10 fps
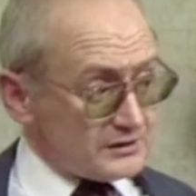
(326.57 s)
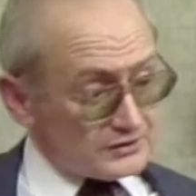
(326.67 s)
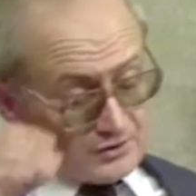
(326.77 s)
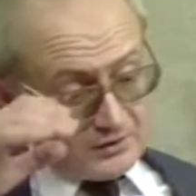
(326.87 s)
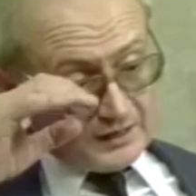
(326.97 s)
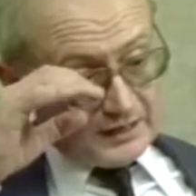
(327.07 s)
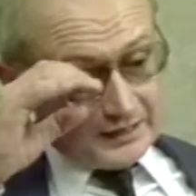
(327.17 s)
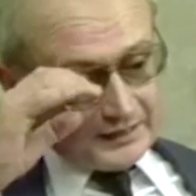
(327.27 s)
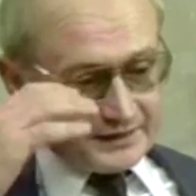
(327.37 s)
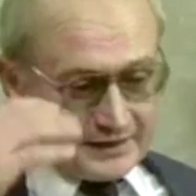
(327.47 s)
So
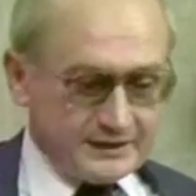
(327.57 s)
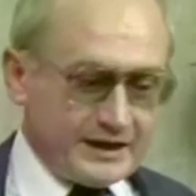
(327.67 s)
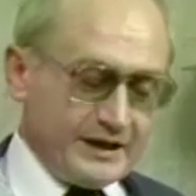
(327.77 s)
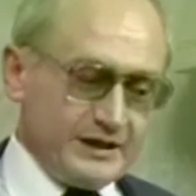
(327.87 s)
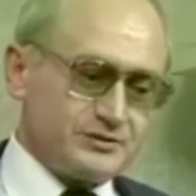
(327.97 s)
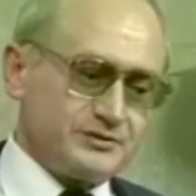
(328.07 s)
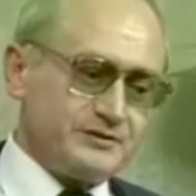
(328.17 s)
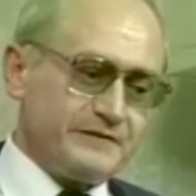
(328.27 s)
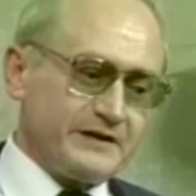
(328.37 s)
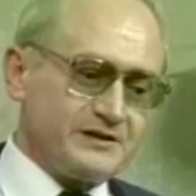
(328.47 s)
again, I had to
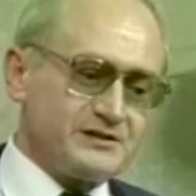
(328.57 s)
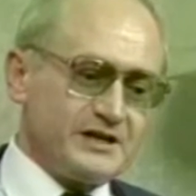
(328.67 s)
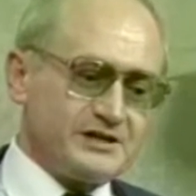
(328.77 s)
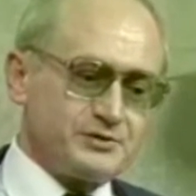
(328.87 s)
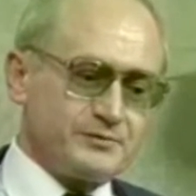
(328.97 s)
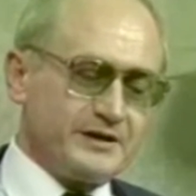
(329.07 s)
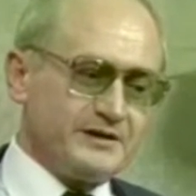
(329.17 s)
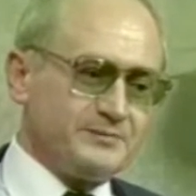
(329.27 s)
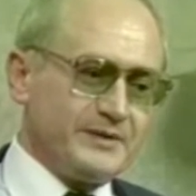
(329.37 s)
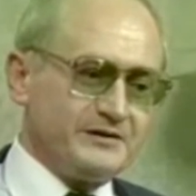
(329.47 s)
defect in such a way
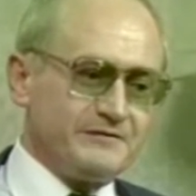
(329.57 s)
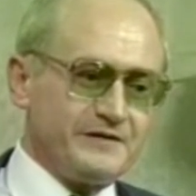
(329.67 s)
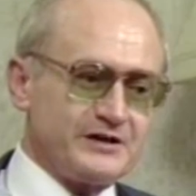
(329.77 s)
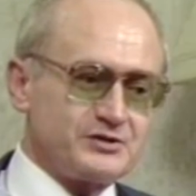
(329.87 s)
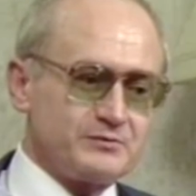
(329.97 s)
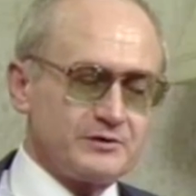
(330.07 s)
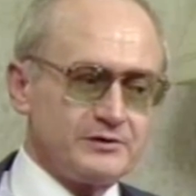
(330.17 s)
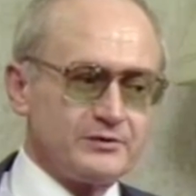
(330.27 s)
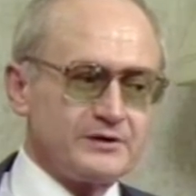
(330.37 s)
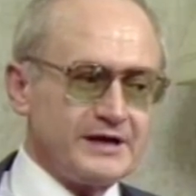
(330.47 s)
that my defection
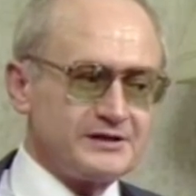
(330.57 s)
would look